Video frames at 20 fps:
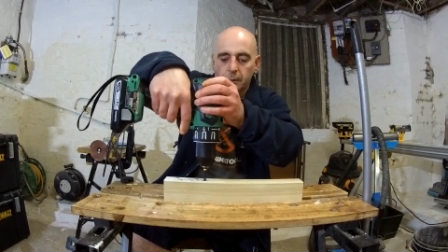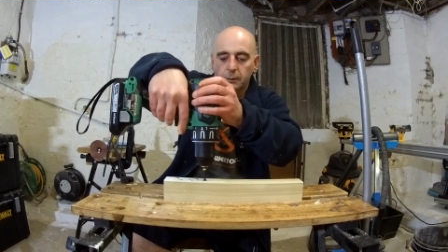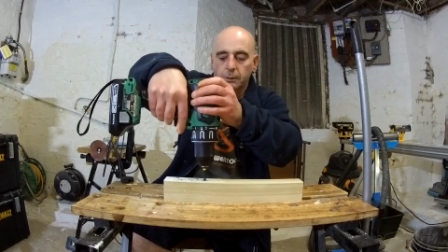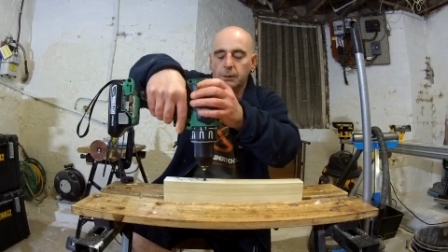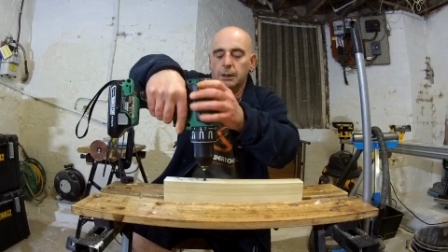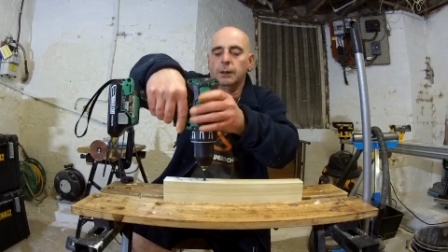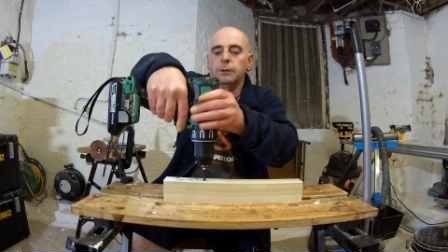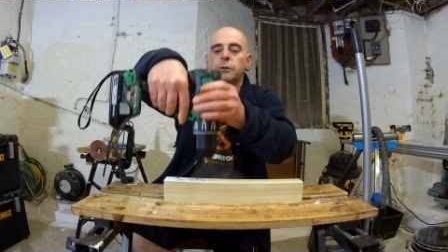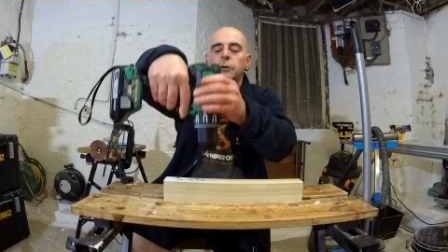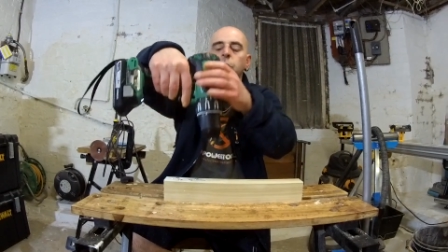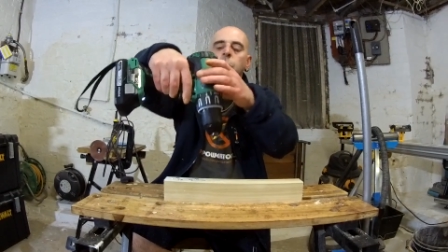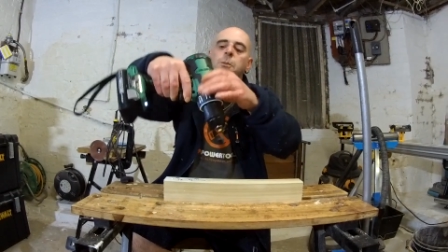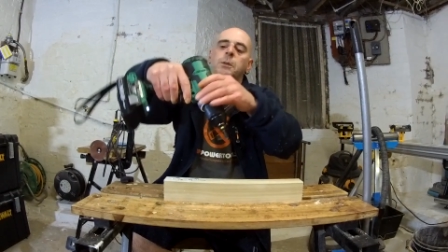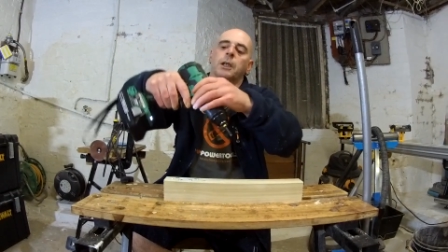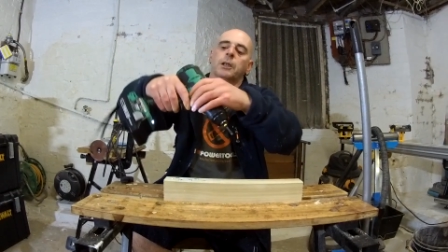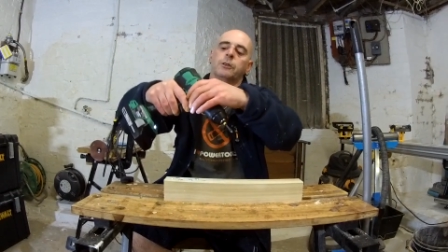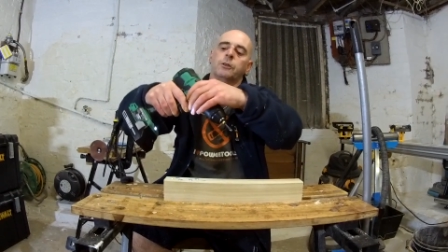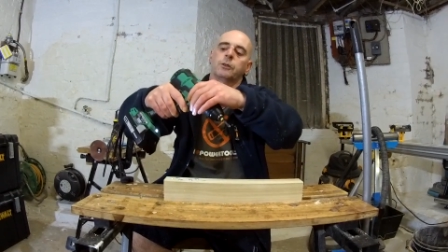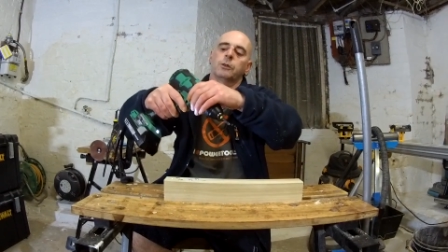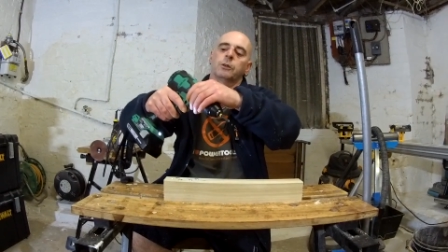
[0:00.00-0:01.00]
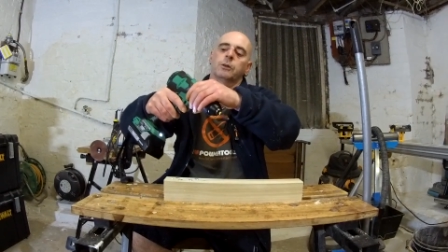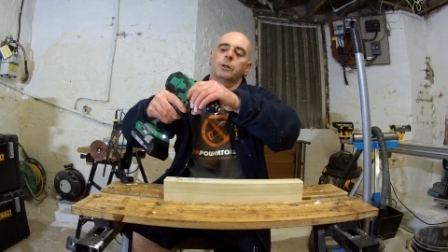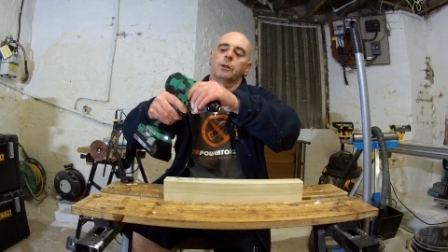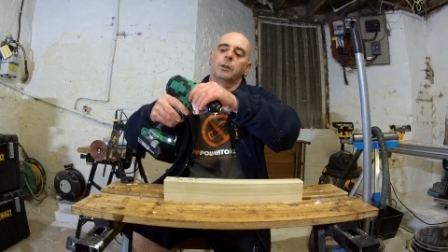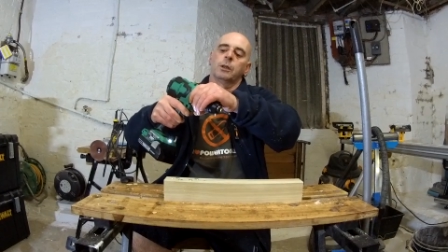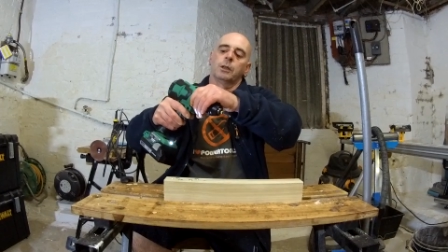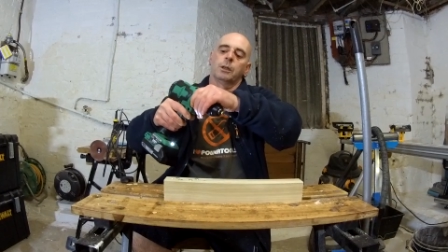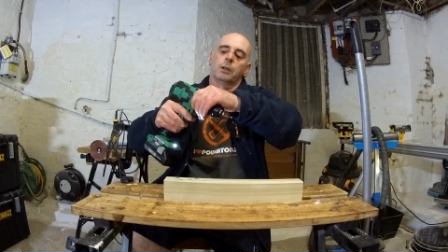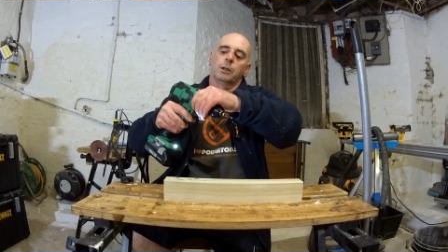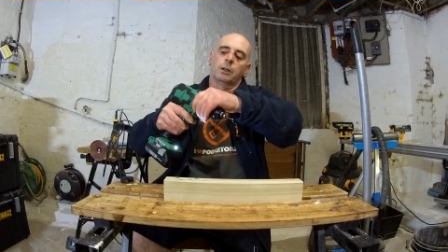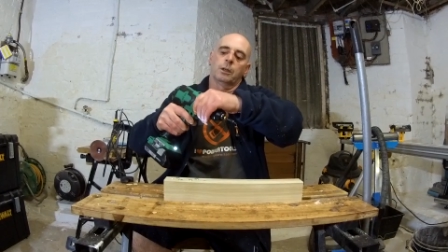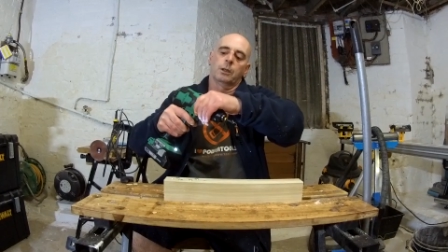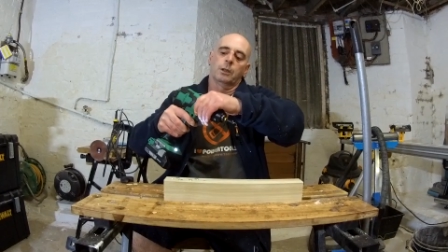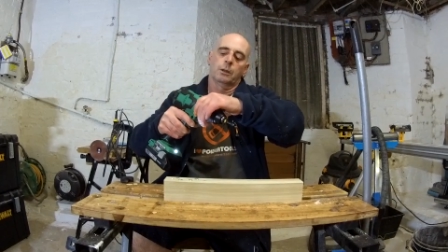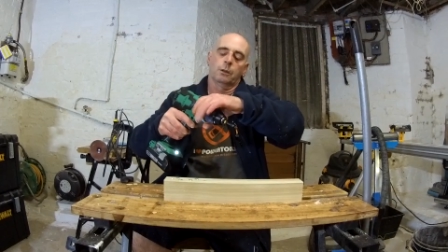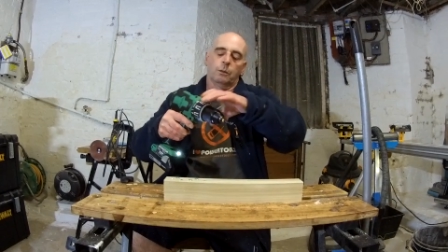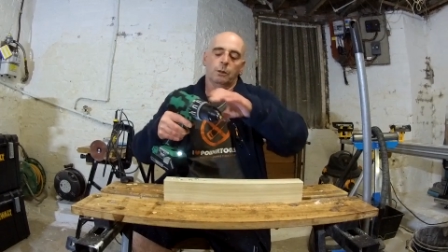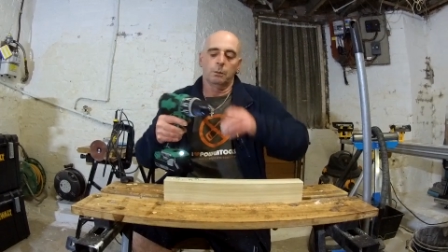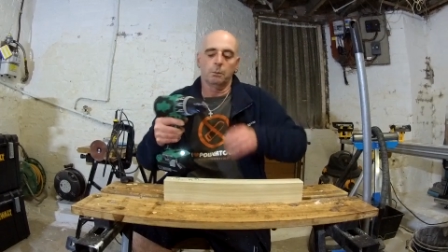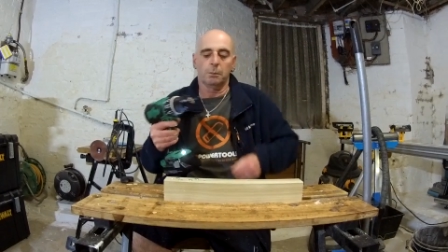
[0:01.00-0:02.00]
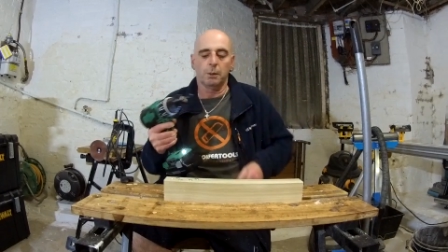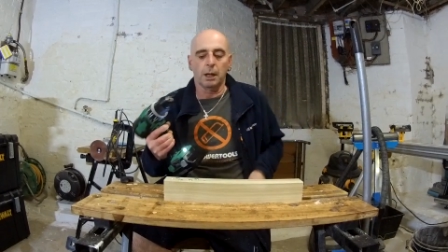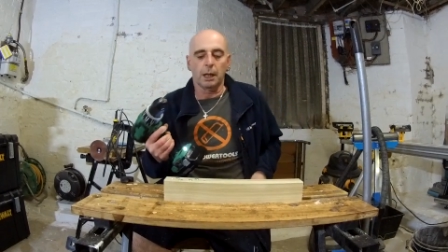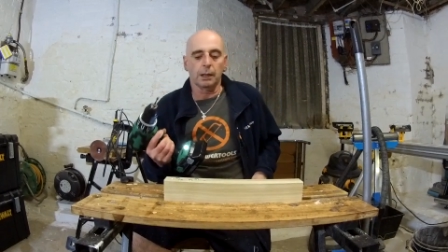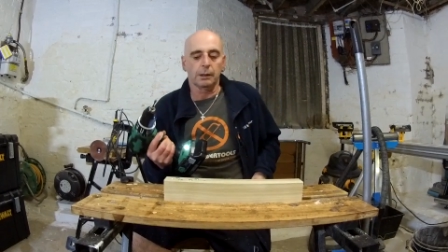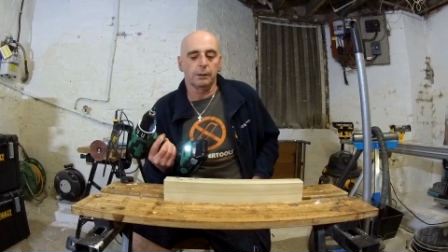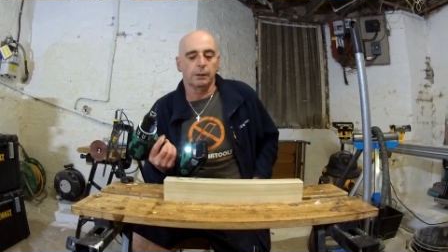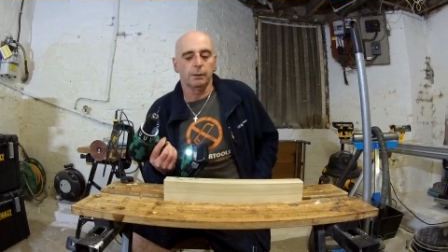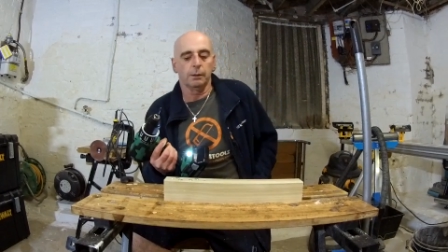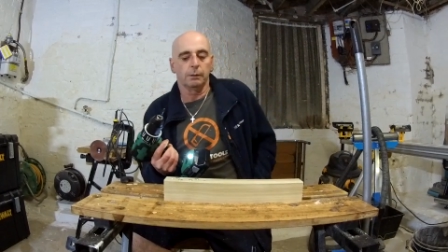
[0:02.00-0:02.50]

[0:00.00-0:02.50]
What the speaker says: Not too much. One back.